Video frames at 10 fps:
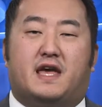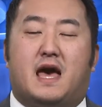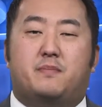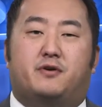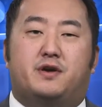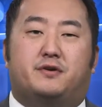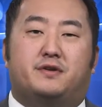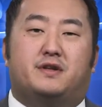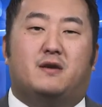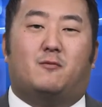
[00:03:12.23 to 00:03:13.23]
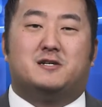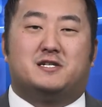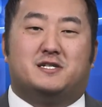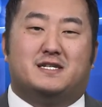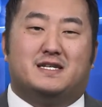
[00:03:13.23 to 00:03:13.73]
at the Capitol Hilton in
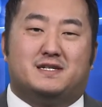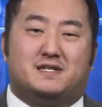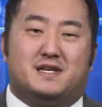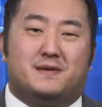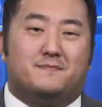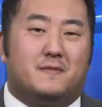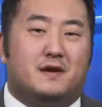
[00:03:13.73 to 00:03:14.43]
Washington, D.C.